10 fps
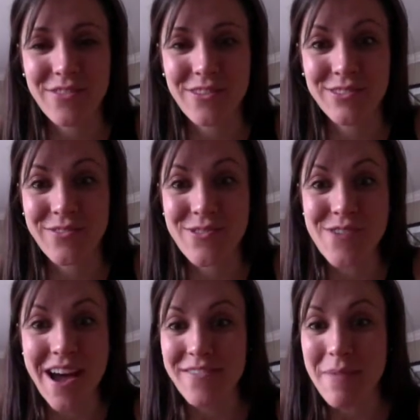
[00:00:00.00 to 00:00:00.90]
those of you
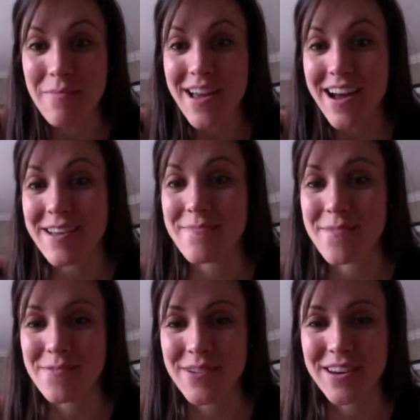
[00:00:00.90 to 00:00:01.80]
who haven't met me, I'm
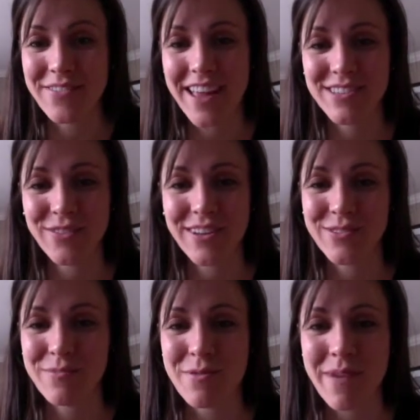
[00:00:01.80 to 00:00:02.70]
one of Kate's friends
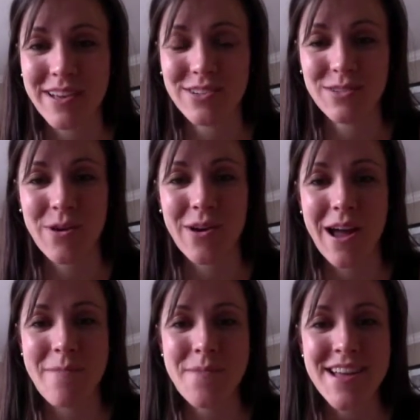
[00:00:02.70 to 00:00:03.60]
from her master's
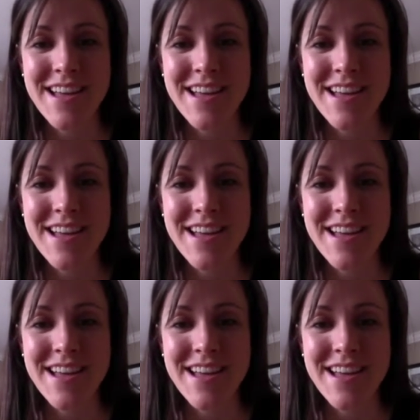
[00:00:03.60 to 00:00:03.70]
program